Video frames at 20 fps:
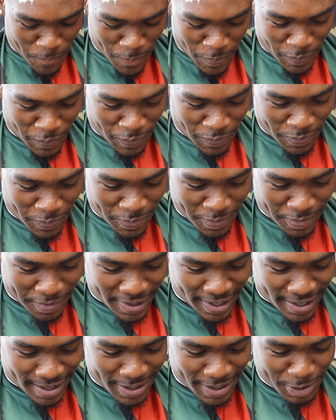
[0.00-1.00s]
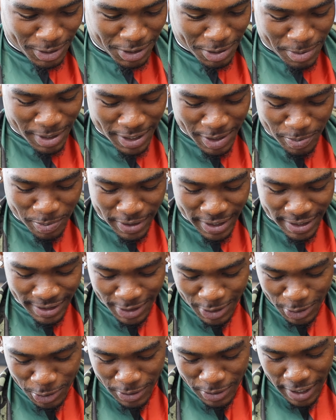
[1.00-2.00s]
Mm-hmm. It was some other
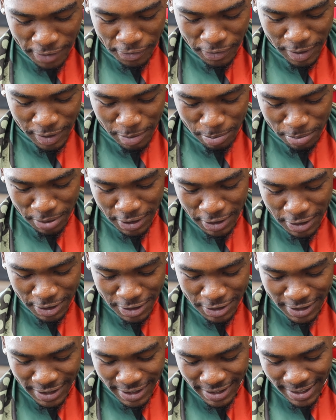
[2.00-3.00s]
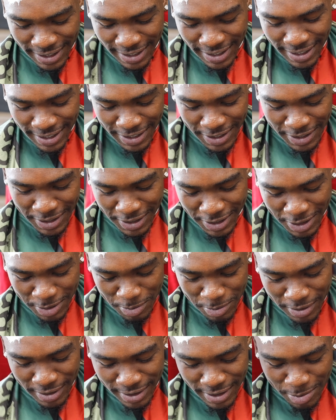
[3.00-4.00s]
players too, like from the Bills,
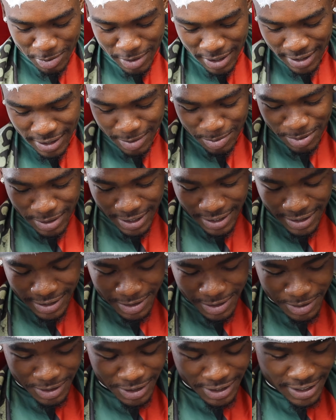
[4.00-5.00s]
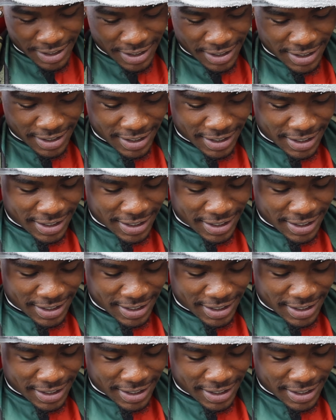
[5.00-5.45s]
some other players out there.